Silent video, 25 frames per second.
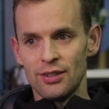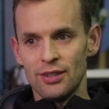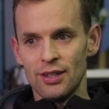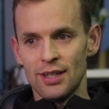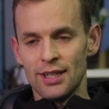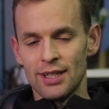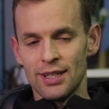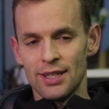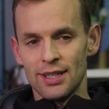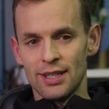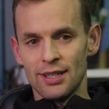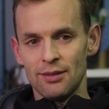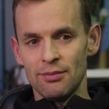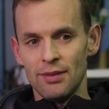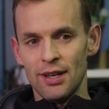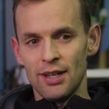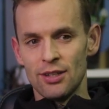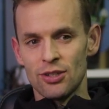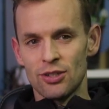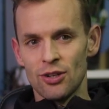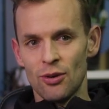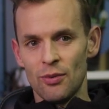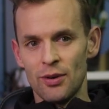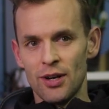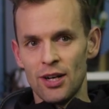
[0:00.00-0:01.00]
And
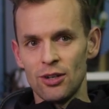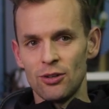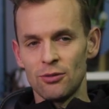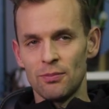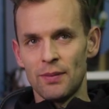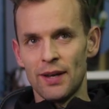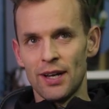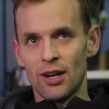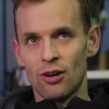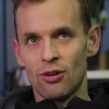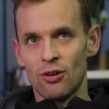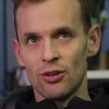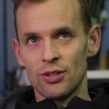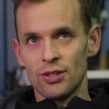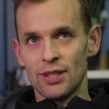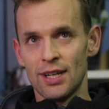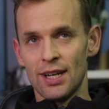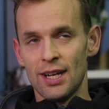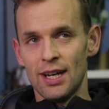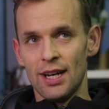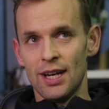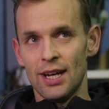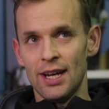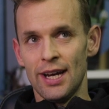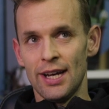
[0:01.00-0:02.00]
so when I look back across the
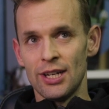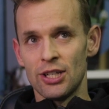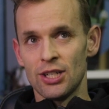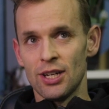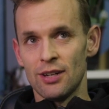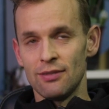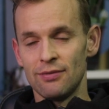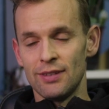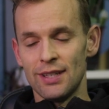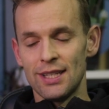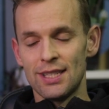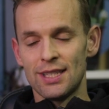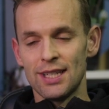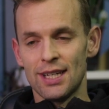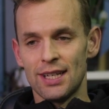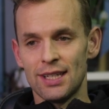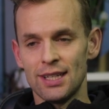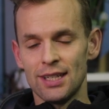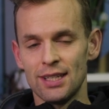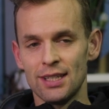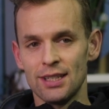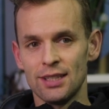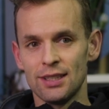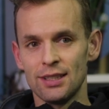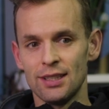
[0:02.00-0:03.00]
HRV
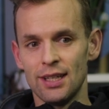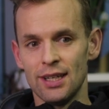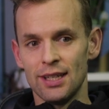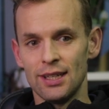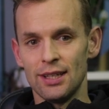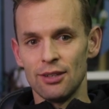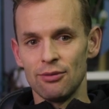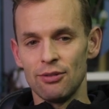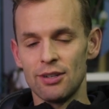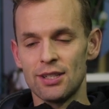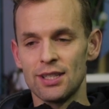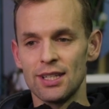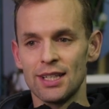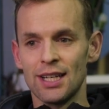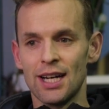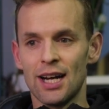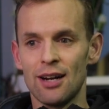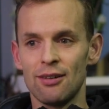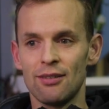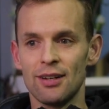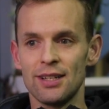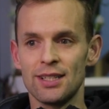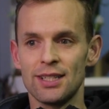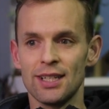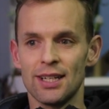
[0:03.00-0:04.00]
data and the resting heart
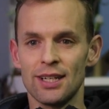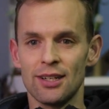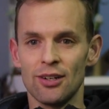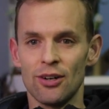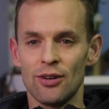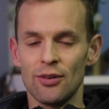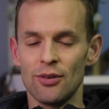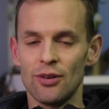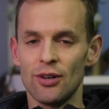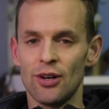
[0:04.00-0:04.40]
rate data,